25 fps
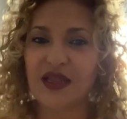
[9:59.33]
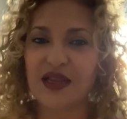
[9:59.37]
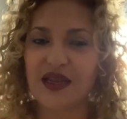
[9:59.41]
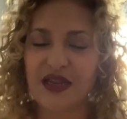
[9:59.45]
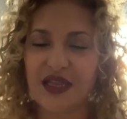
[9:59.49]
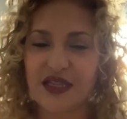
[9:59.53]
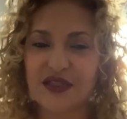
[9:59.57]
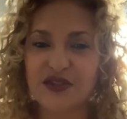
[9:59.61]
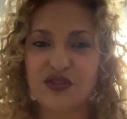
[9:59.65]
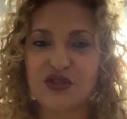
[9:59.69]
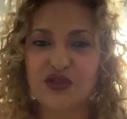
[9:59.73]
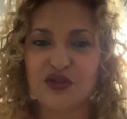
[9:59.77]

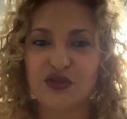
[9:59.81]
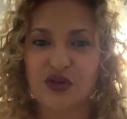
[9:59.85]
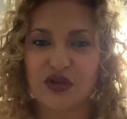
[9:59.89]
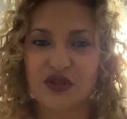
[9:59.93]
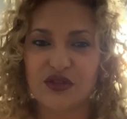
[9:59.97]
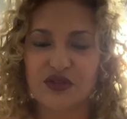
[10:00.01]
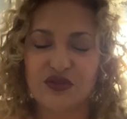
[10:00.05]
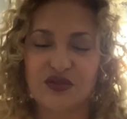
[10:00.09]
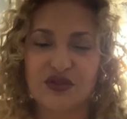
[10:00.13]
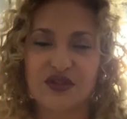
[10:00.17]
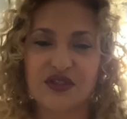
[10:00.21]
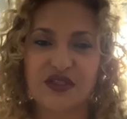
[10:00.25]
let you
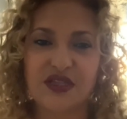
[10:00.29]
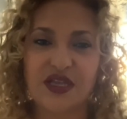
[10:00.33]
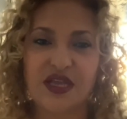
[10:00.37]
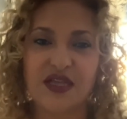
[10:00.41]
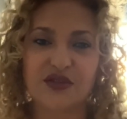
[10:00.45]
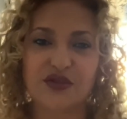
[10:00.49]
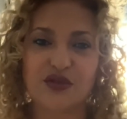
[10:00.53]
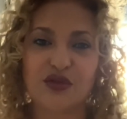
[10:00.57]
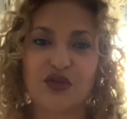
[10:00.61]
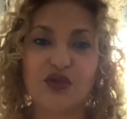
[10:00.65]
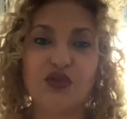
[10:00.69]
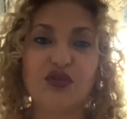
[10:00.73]

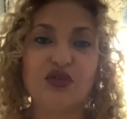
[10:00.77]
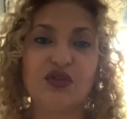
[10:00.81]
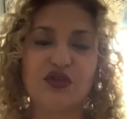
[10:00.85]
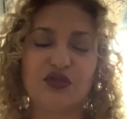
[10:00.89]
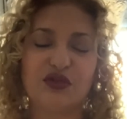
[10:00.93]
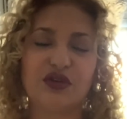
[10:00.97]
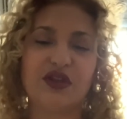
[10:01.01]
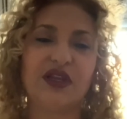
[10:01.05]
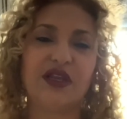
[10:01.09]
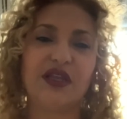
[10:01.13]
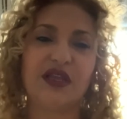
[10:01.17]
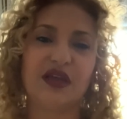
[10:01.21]
understand who you
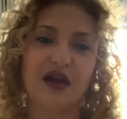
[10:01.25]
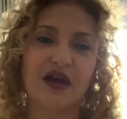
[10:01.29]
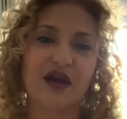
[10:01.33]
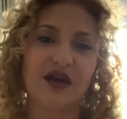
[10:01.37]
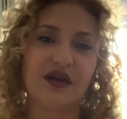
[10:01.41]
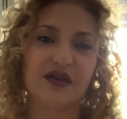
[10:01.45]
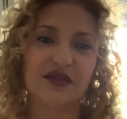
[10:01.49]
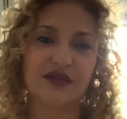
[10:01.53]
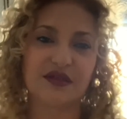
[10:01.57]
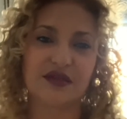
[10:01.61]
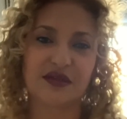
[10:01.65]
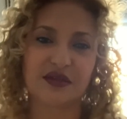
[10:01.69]
really
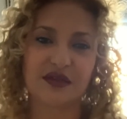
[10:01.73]
are.